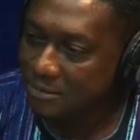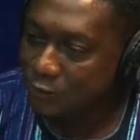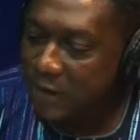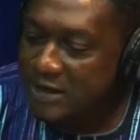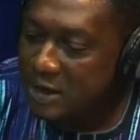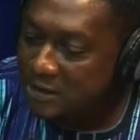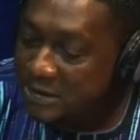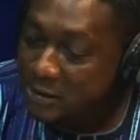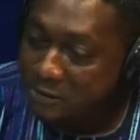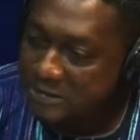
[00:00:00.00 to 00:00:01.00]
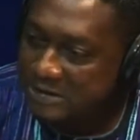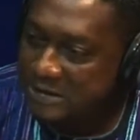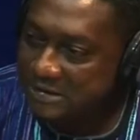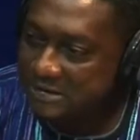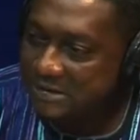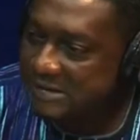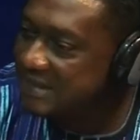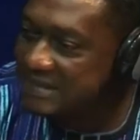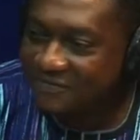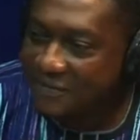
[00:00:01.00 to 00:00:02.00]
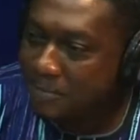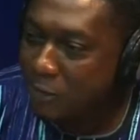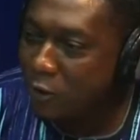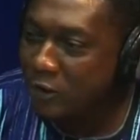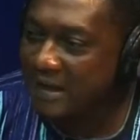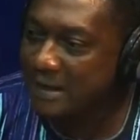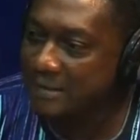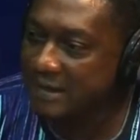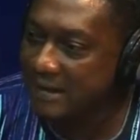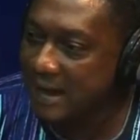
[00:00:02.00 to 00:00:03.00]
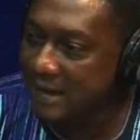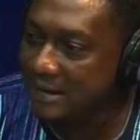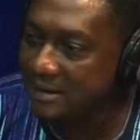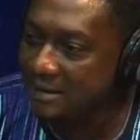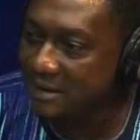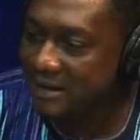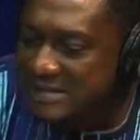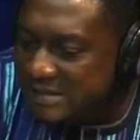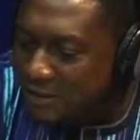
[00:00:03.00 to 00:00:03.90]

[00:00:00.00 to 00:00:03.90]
When you're on the hot seat, it's a different ball game entirely. It's